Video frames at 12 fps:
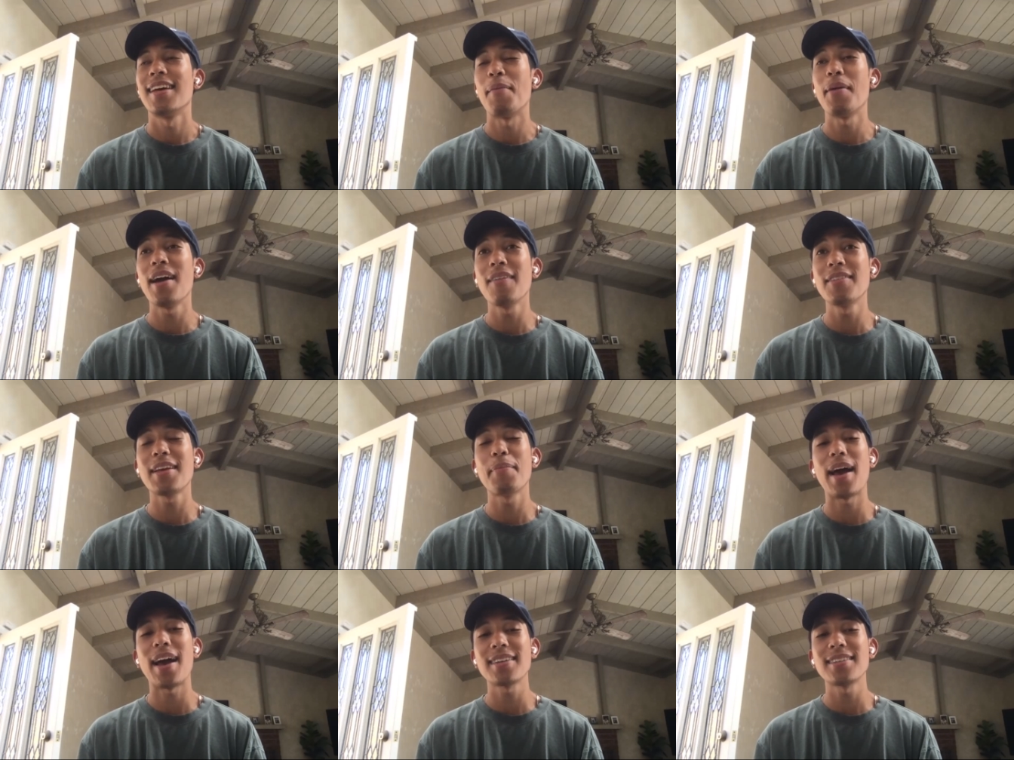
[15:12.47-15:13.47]
I might have to get
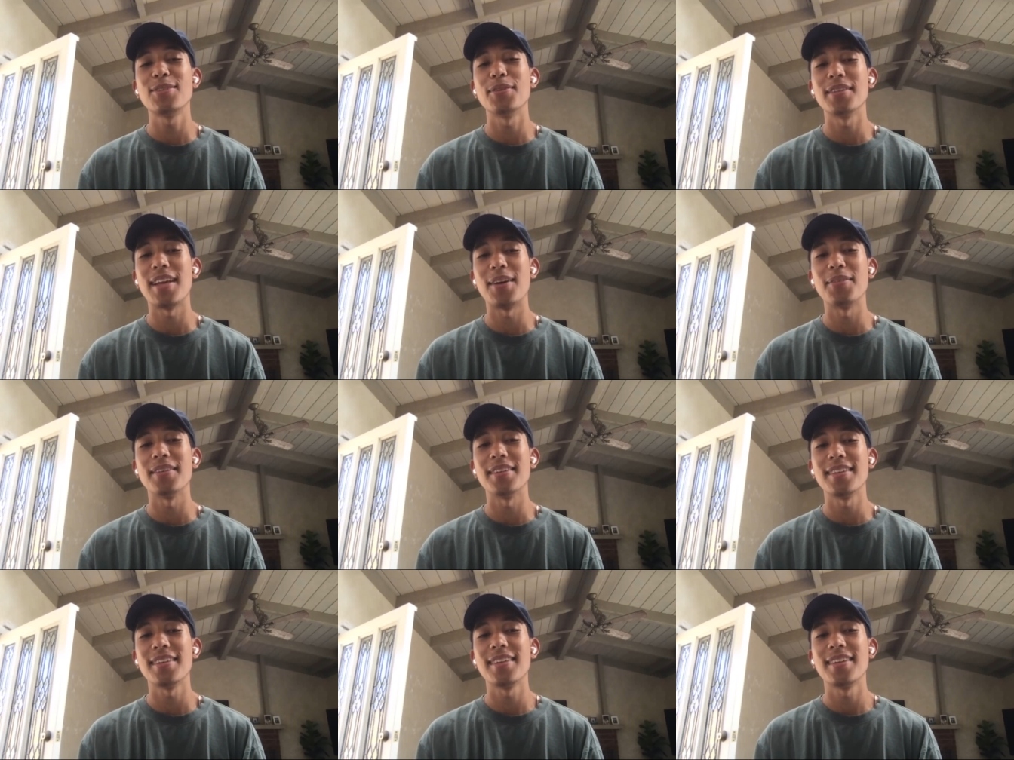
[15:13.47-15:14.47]
back to you on that
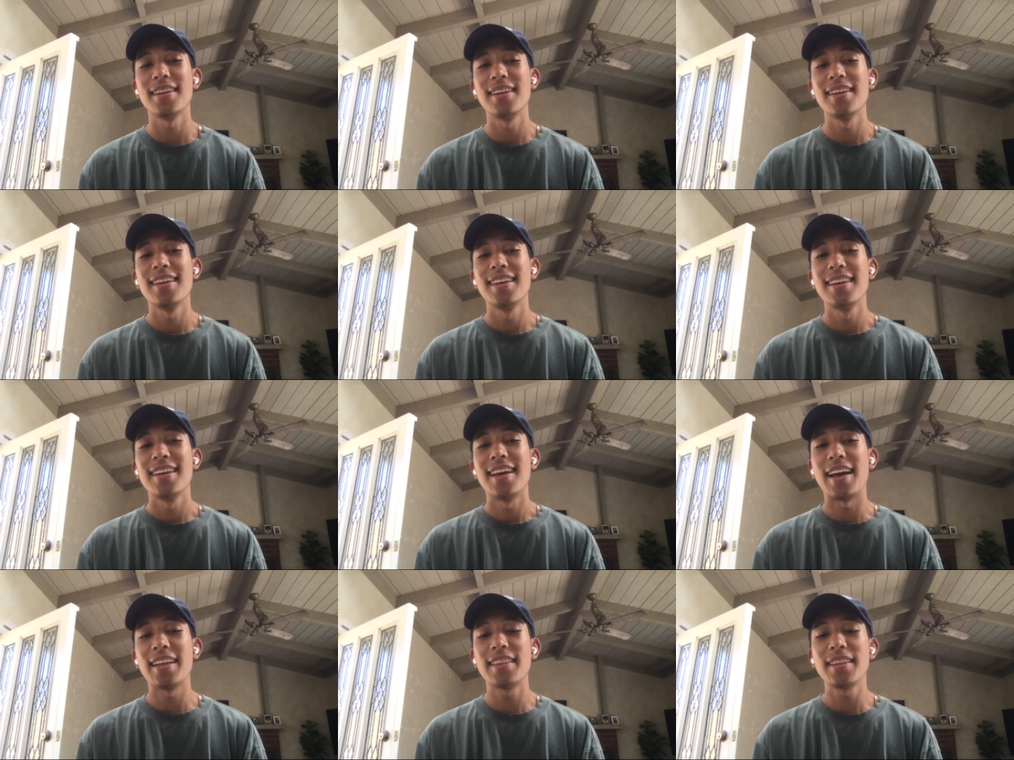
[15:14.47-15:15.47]
one.
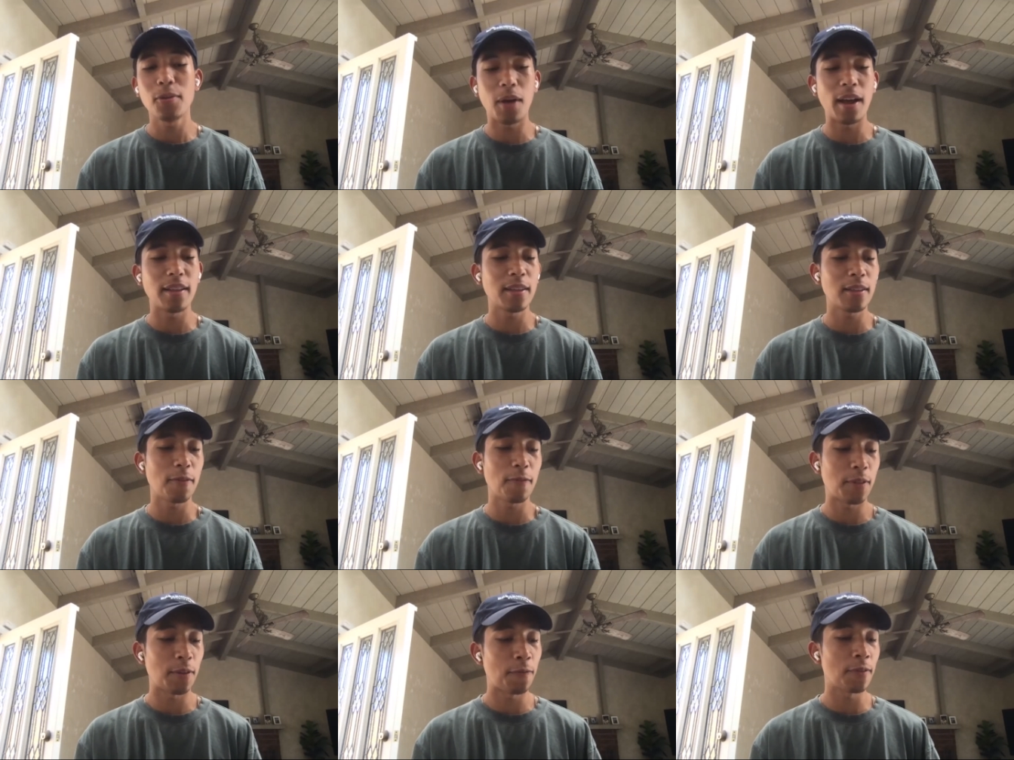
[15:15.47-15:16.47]
I think
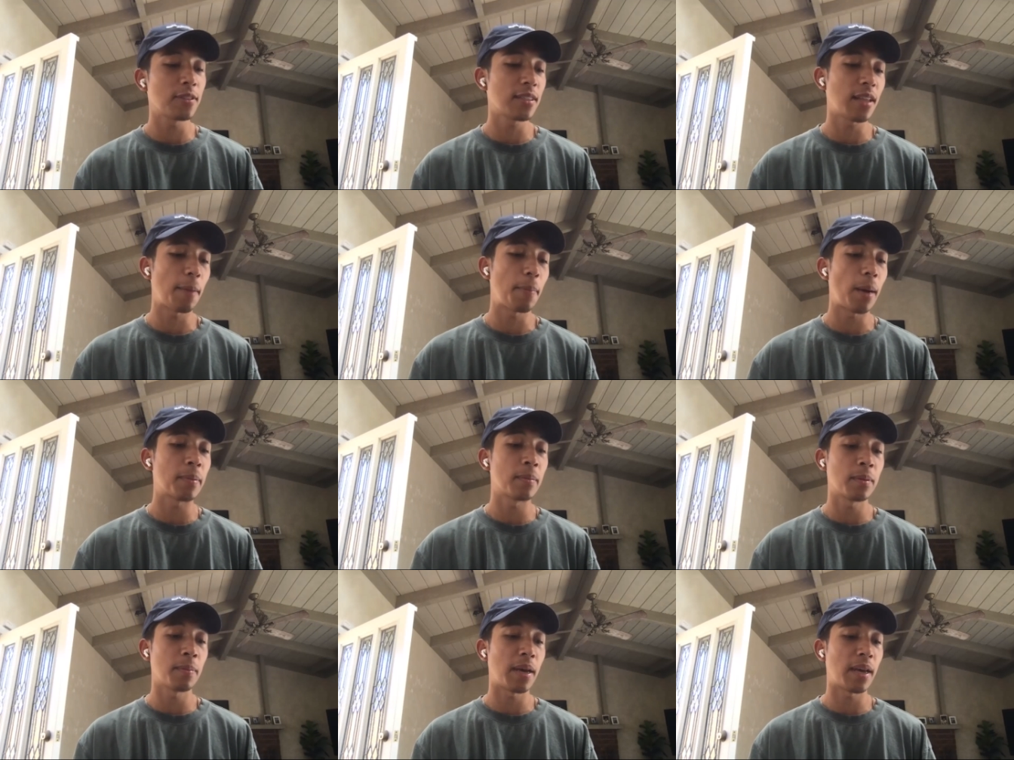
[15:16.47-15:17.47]
the first thing that popped
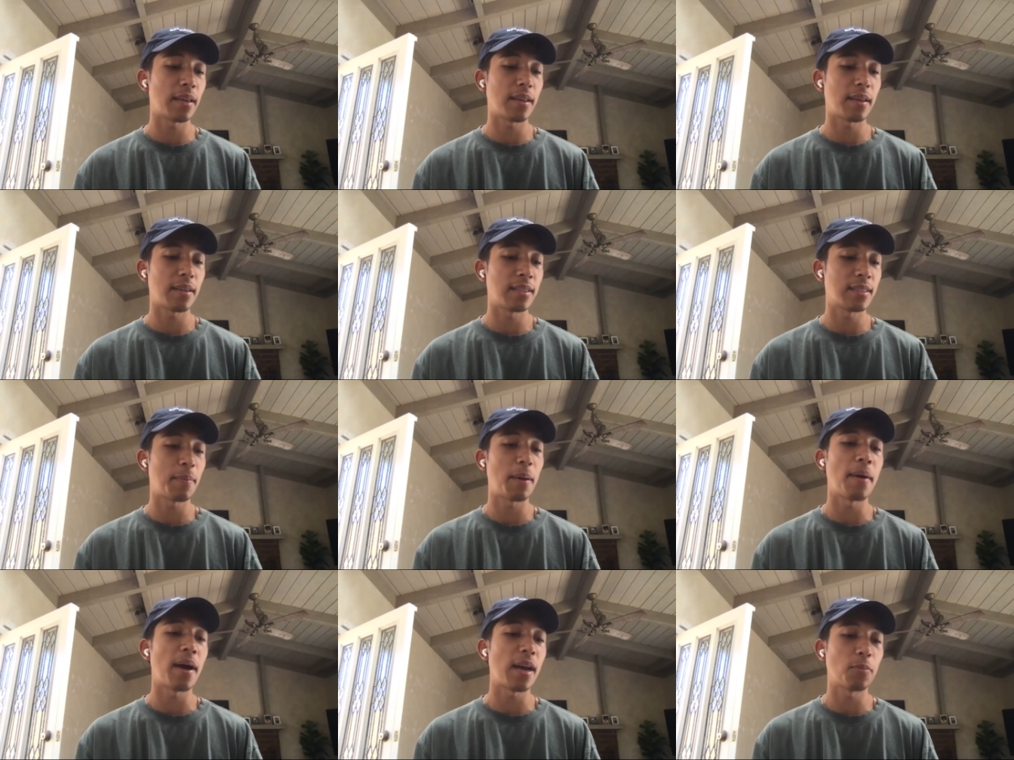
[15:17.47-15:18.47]
into my
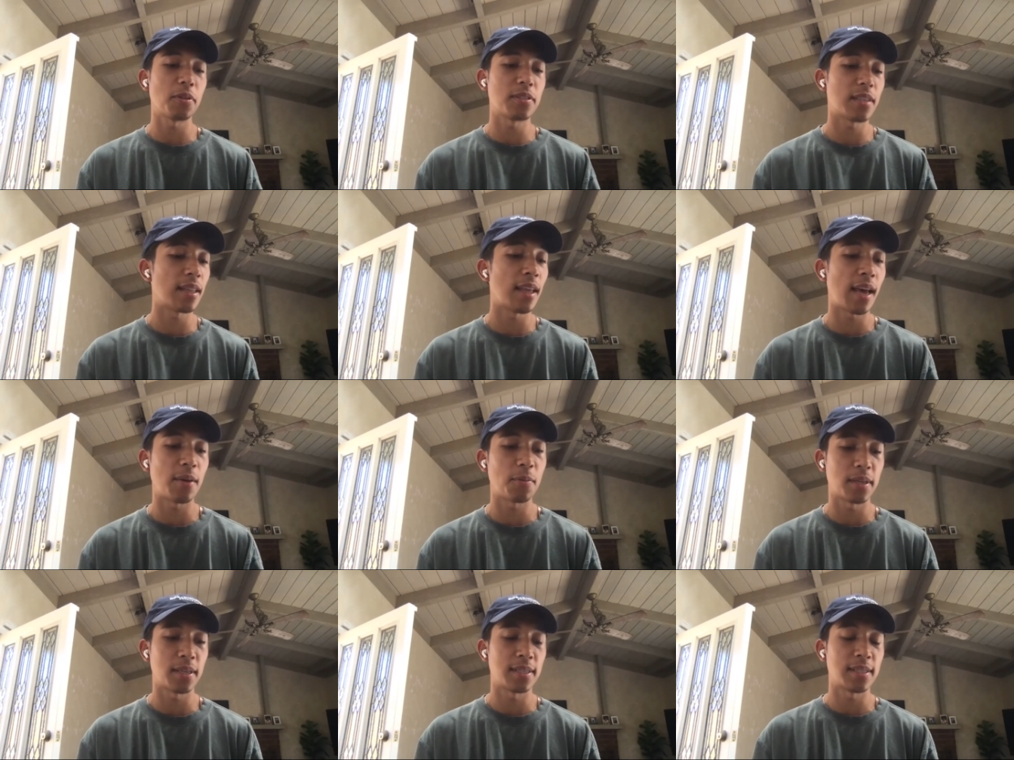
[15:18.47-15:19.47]
mind when you said that
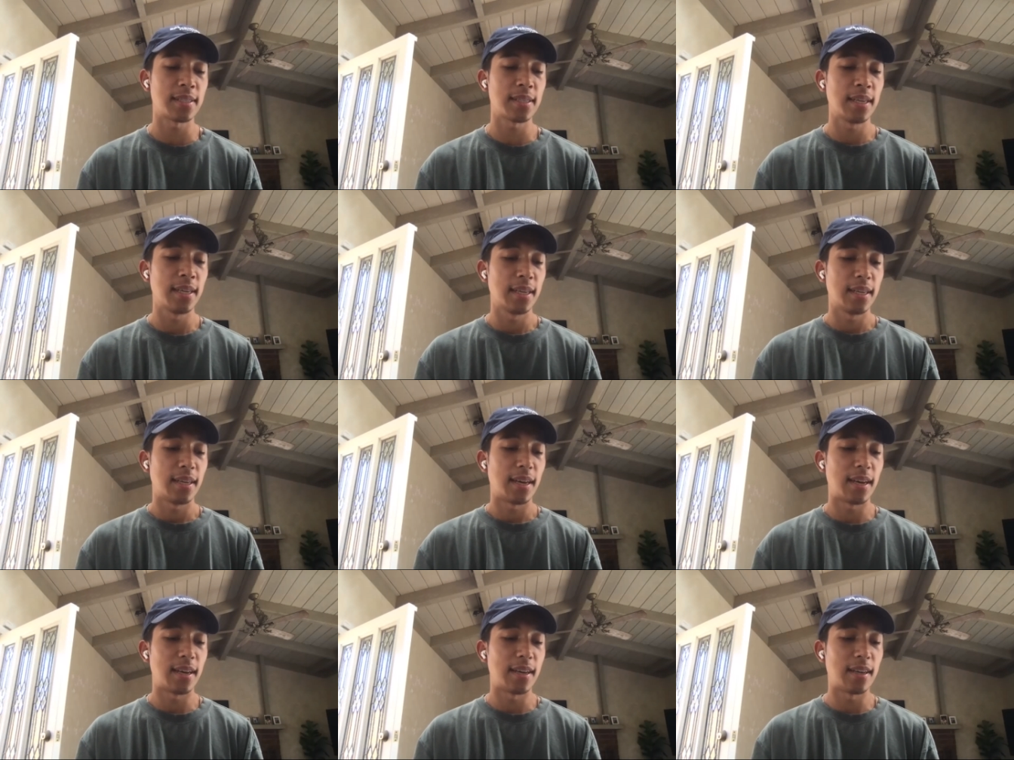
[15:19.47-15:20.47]
was
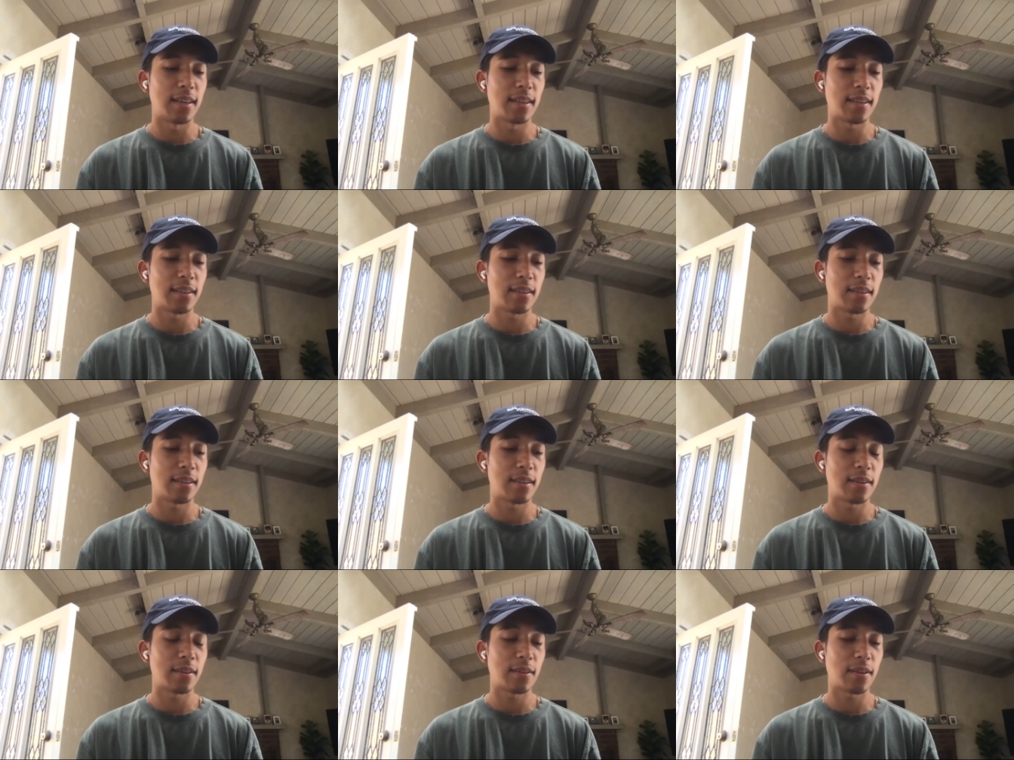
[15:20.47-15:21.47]

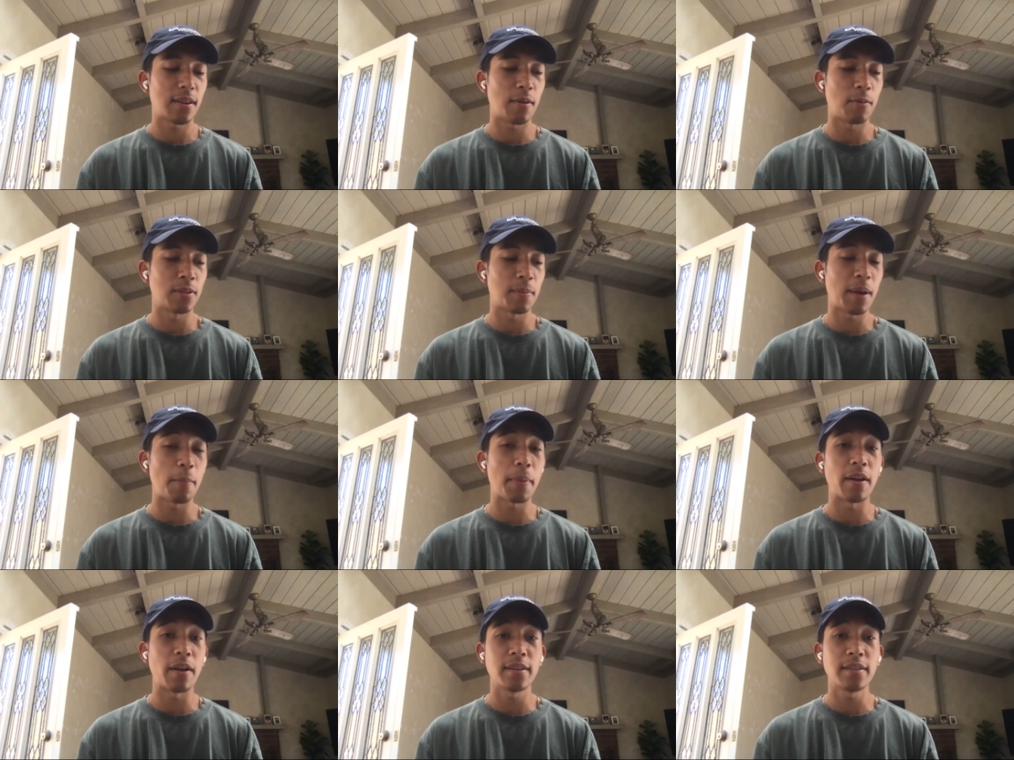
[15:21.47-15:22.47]
about
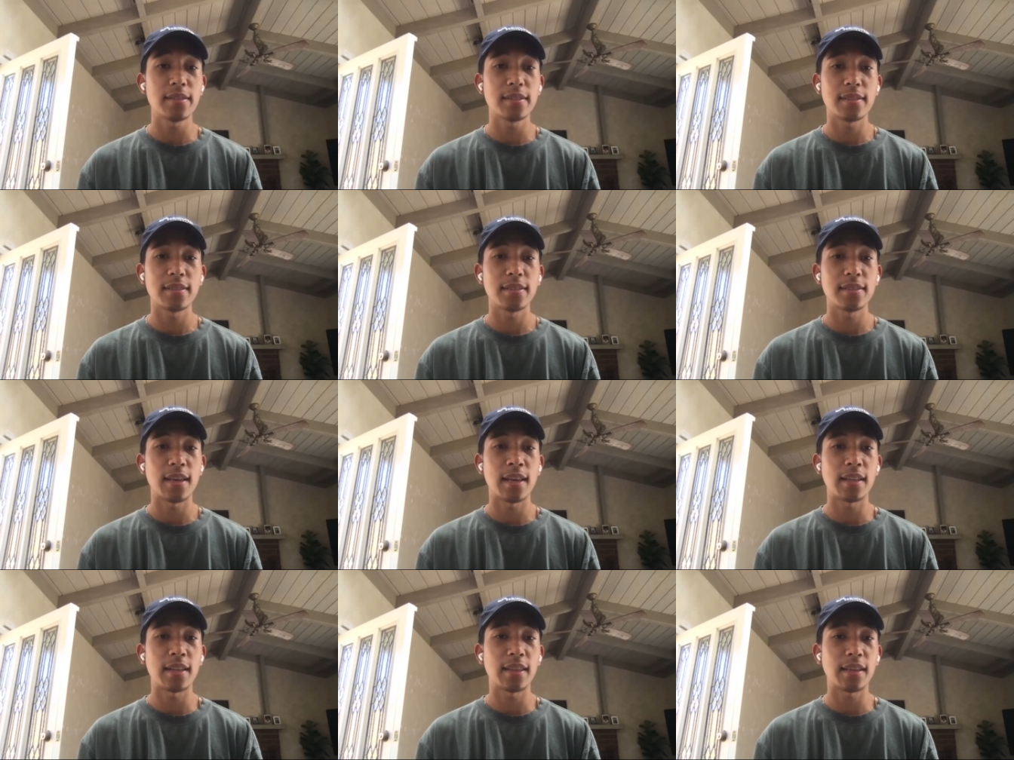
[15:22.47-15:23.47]
parents.
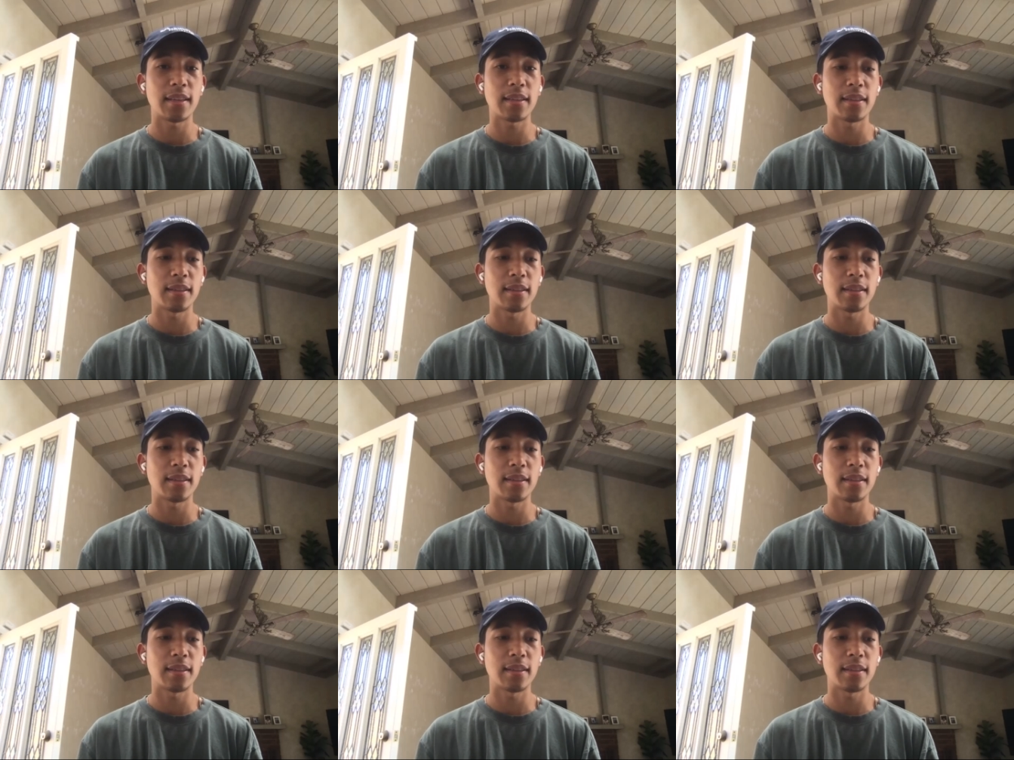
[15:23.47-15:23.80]
And I think